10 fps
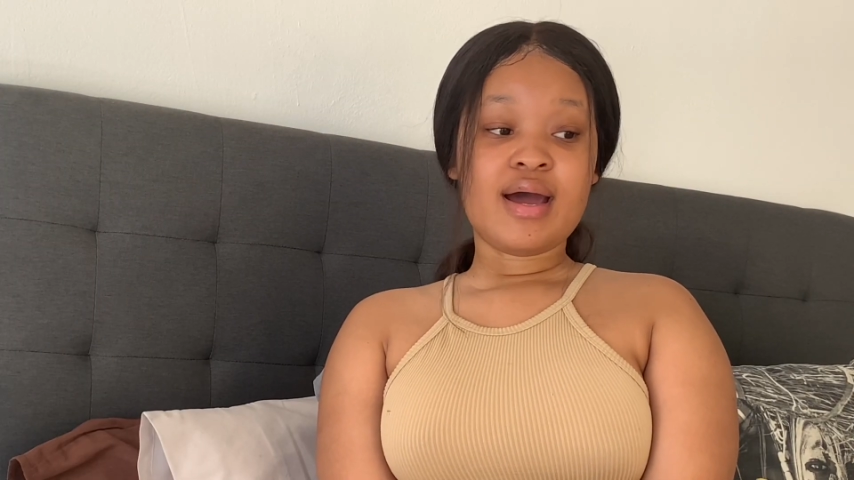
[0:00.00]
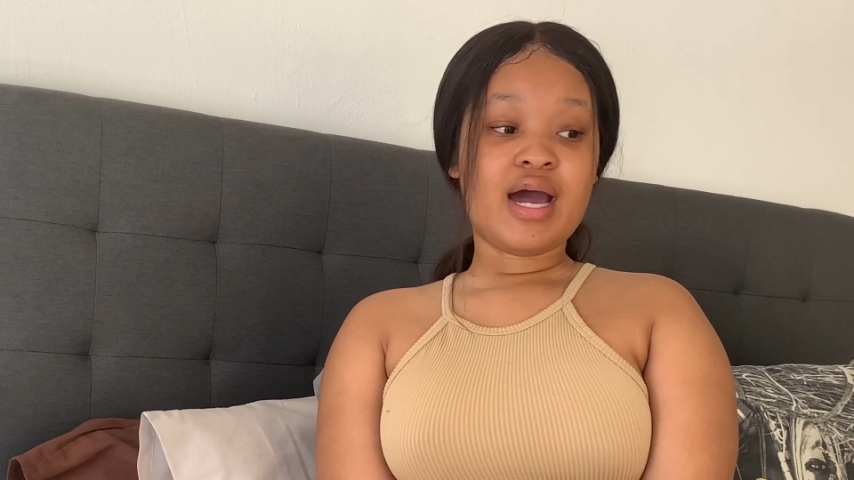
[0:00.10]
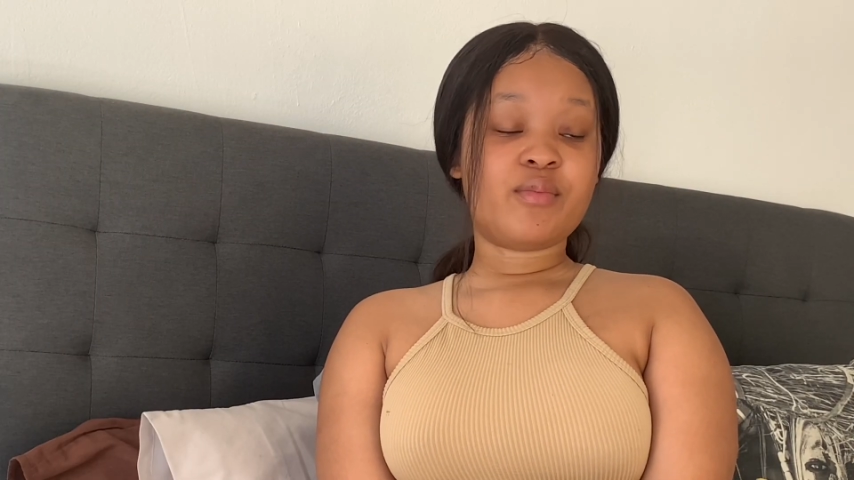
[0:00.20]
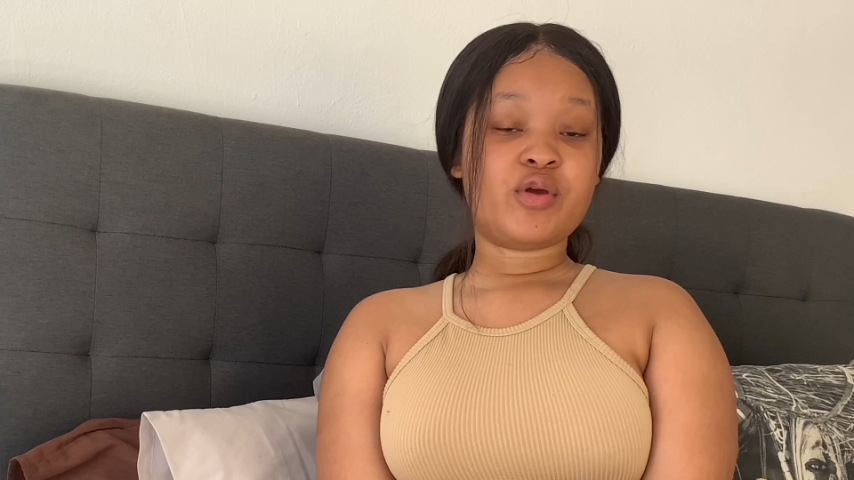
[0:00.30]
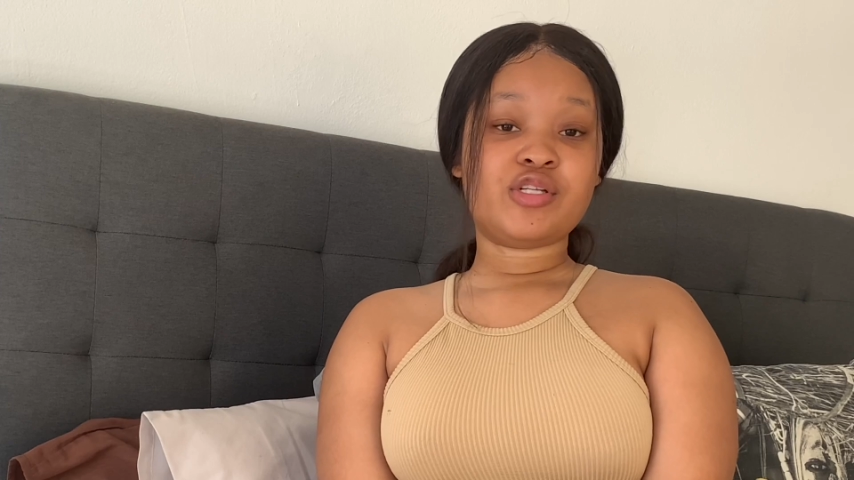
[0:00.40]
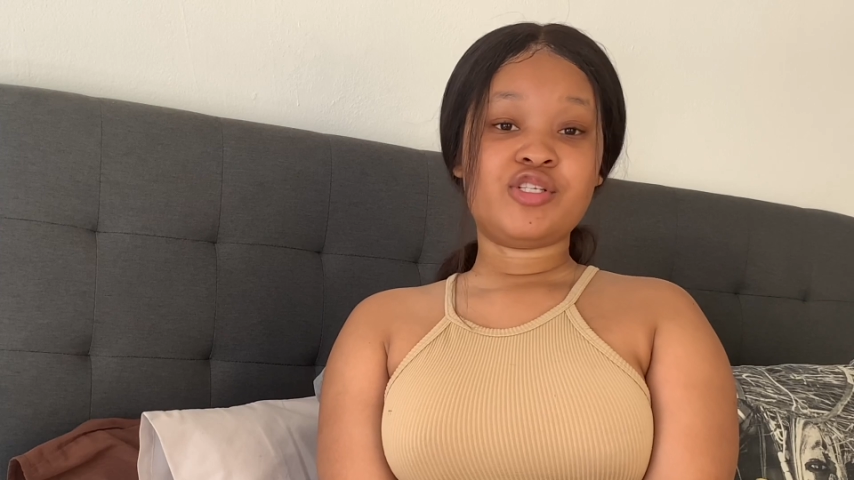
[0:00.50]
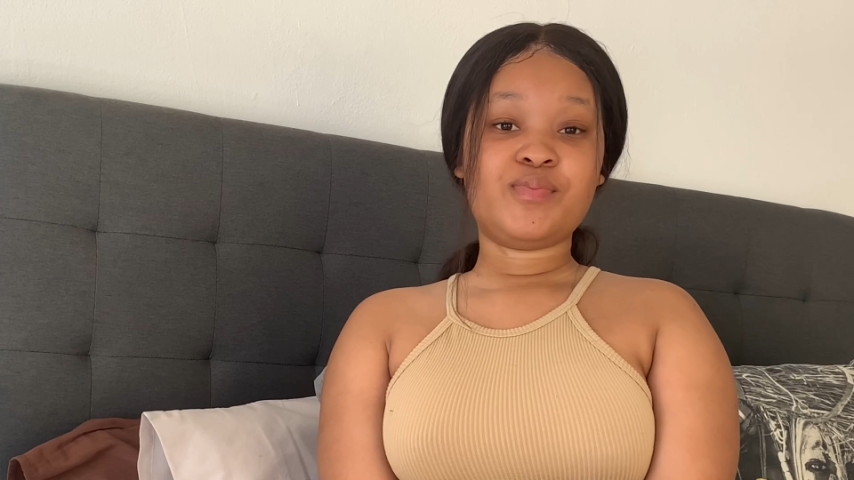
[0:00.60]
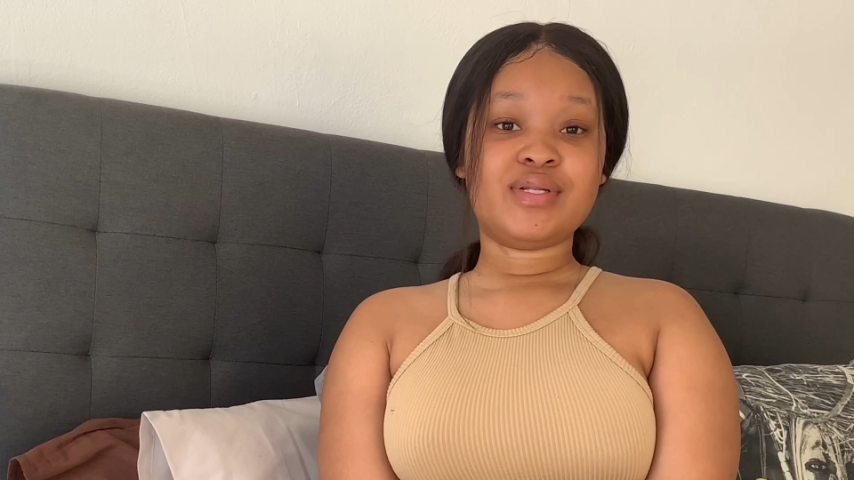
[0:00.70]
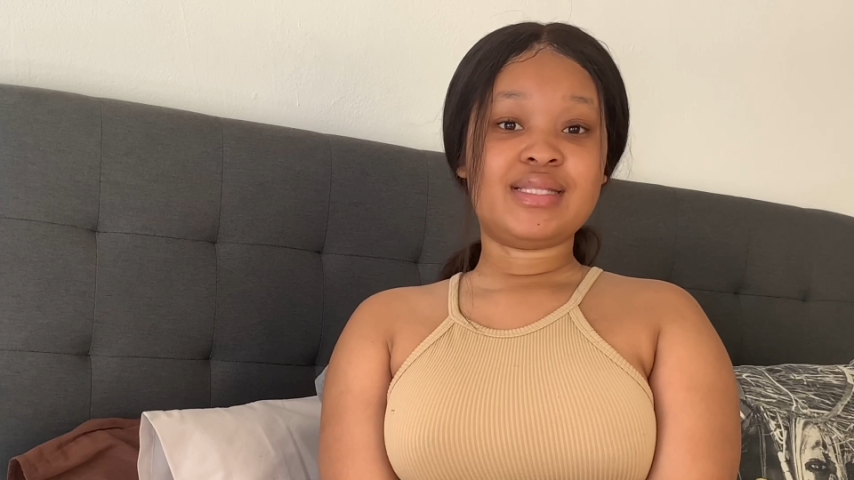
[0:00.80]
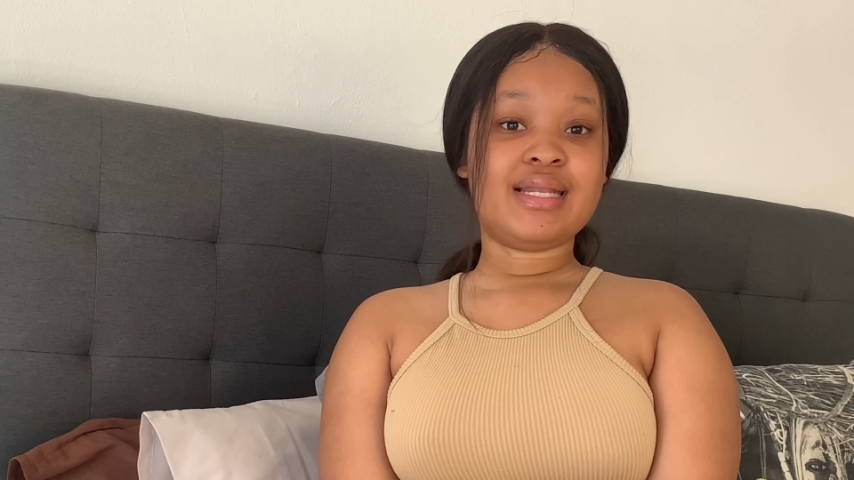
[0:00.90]
I'm going to
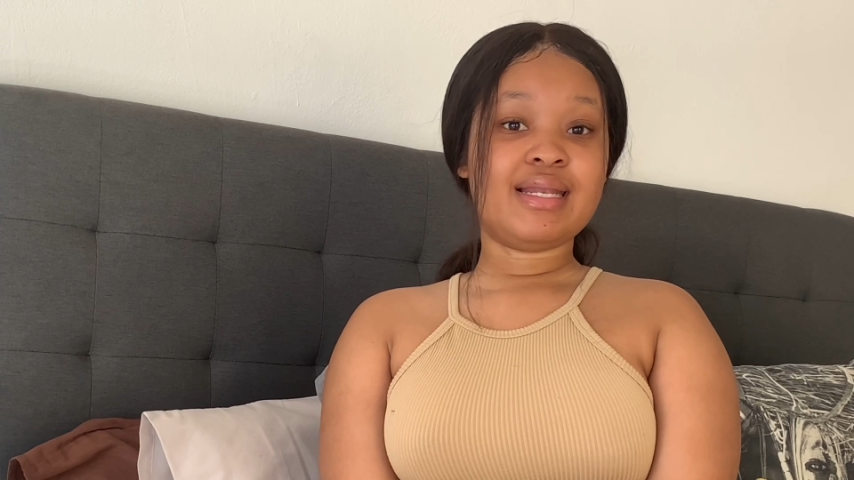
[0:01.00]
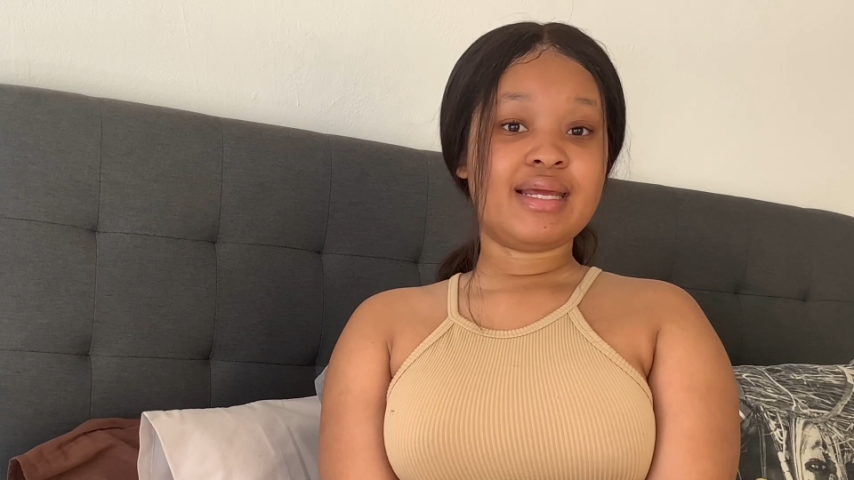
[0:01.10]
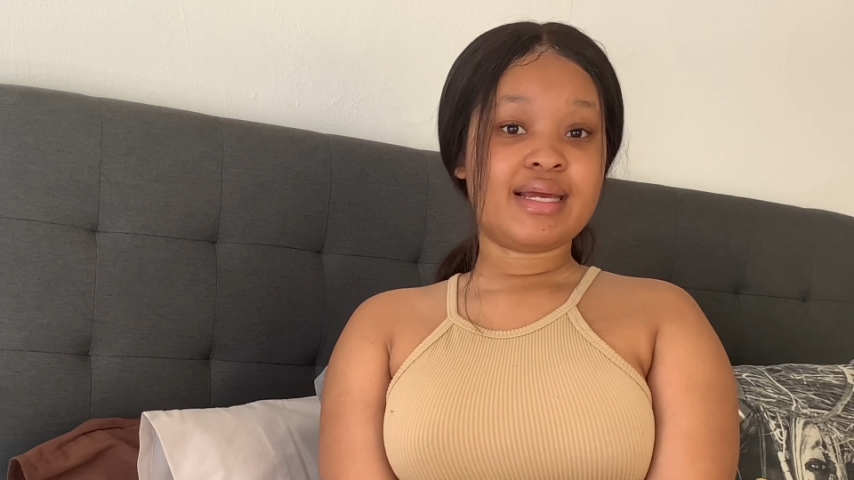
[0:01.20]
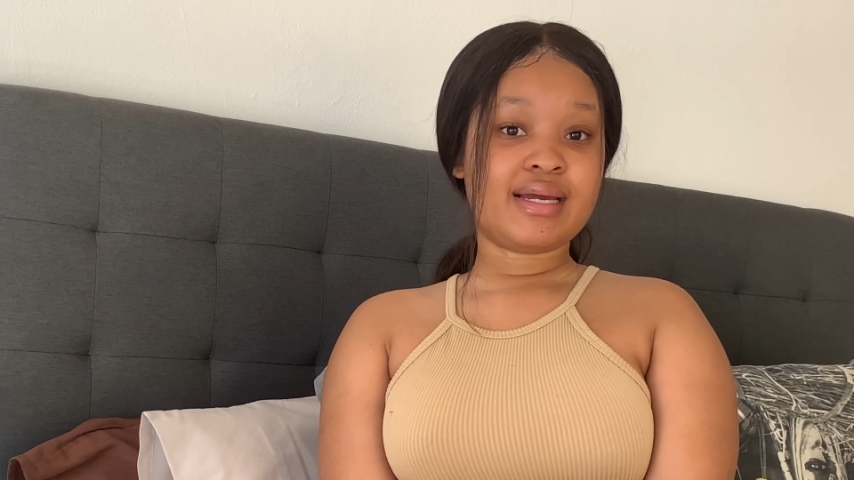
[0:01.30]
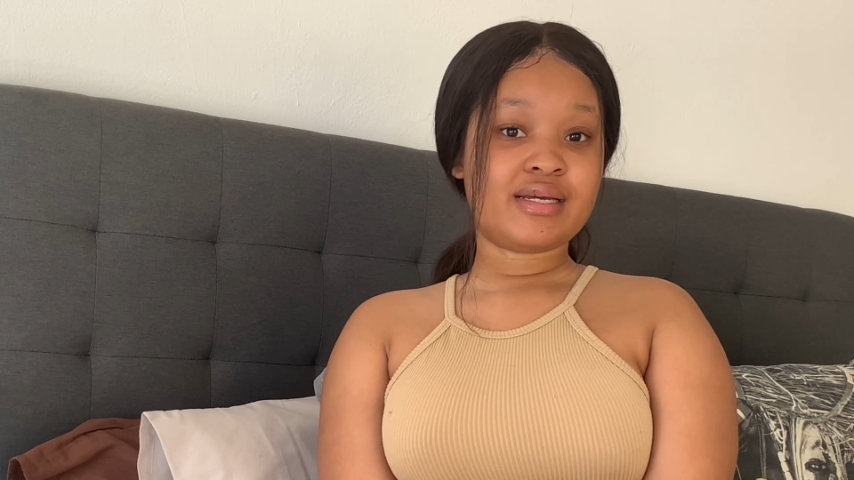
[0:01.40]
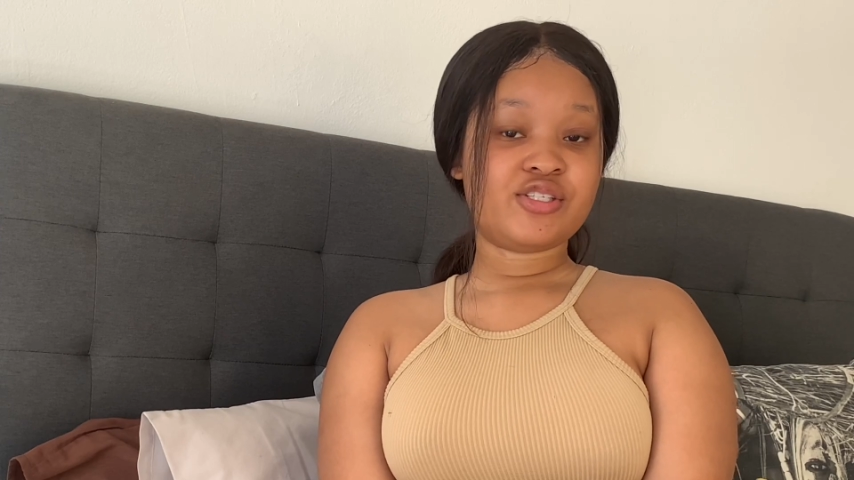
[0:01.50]
put the link